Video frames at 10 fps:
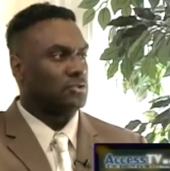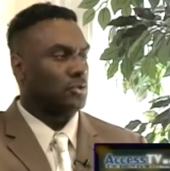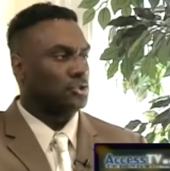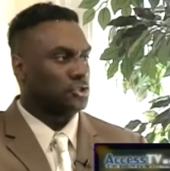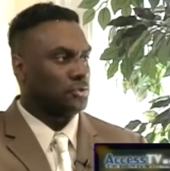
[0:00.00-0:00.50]

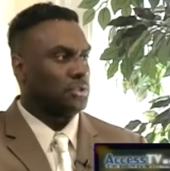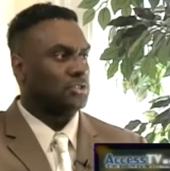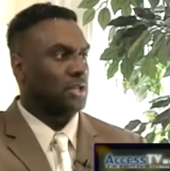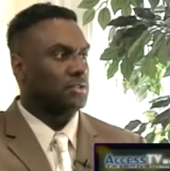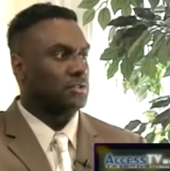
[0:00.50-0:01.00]
don't shoot
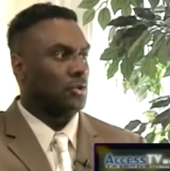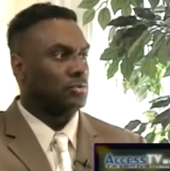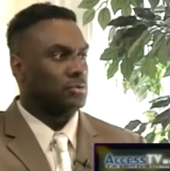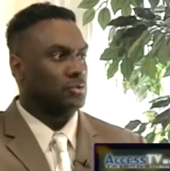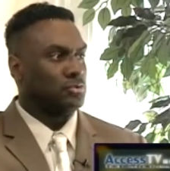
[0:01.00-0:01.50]
each other,
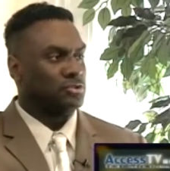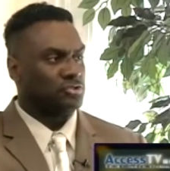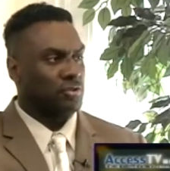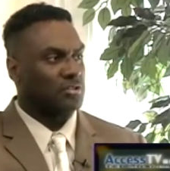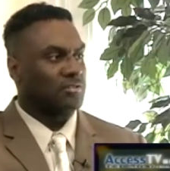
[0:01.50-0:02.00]
don't do
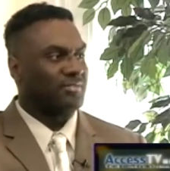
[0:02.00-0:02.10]
destructive